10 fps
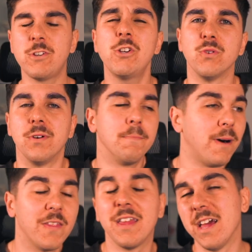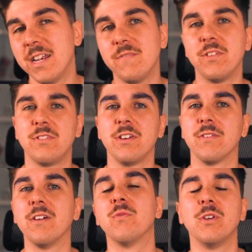Sure, by the end of the
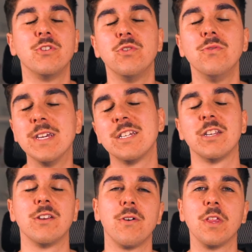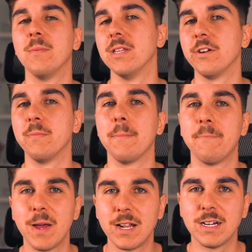series, we do get to know them a little bit
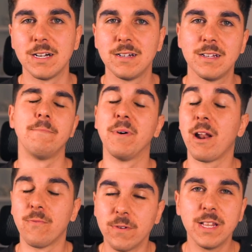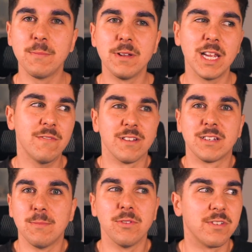better, but I really believe that
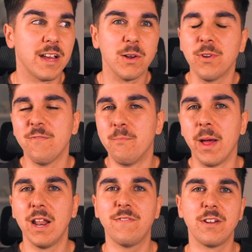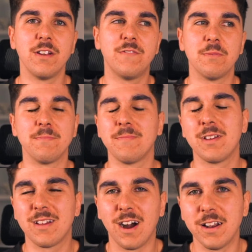Double Zeta would have benefited from
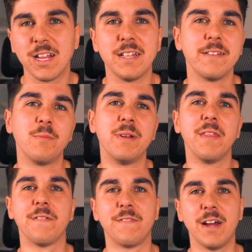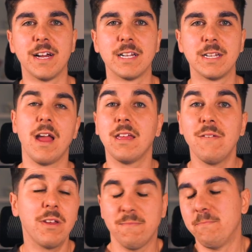cutting a little bit of the fat and
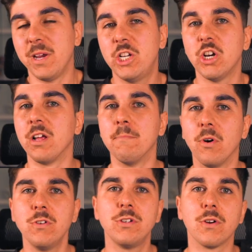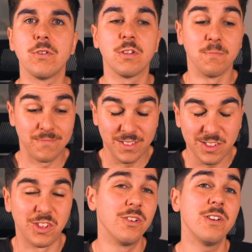giving Beecher and Mondo some
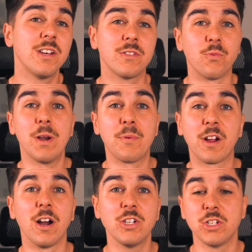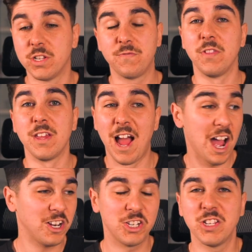serious repercussions for the
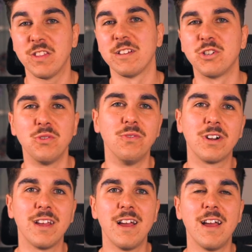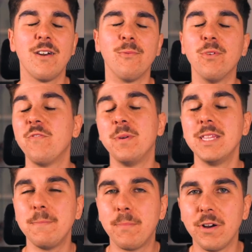actions that they took would have been
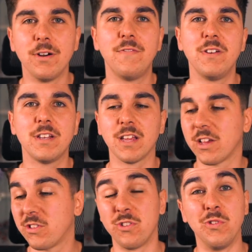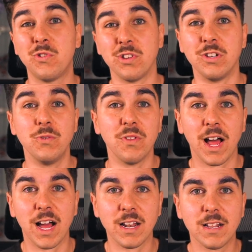the perfect excuse to do
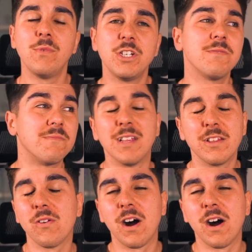that. Which is a little